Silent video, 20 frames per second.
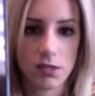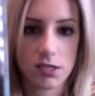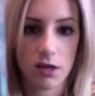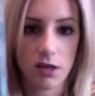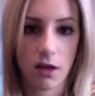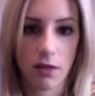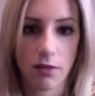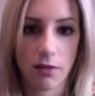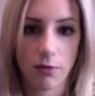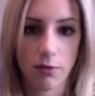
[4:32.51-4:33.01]

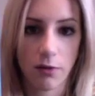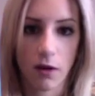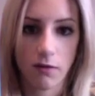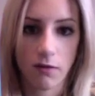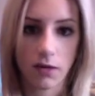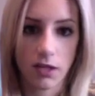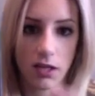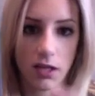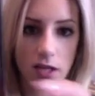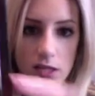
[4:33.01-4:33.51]
gone through
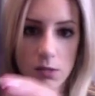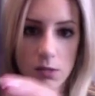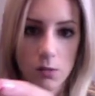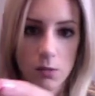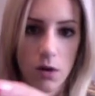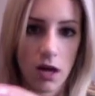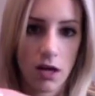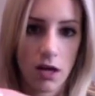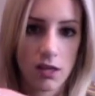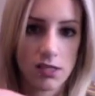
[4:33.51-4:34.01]
everything as
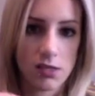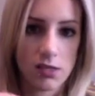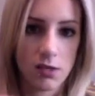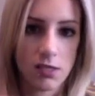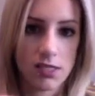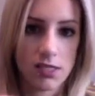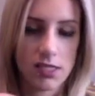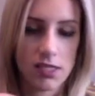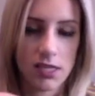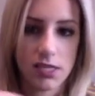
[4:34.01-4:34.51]
well. As you can
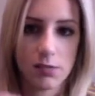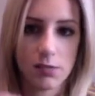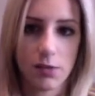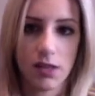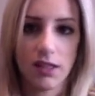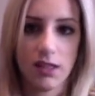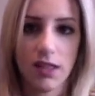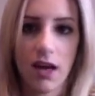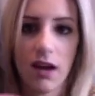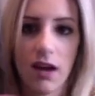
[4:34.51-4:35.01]
see, it's right
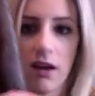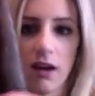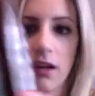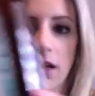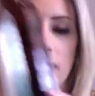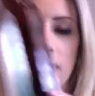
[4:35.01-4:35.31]
there.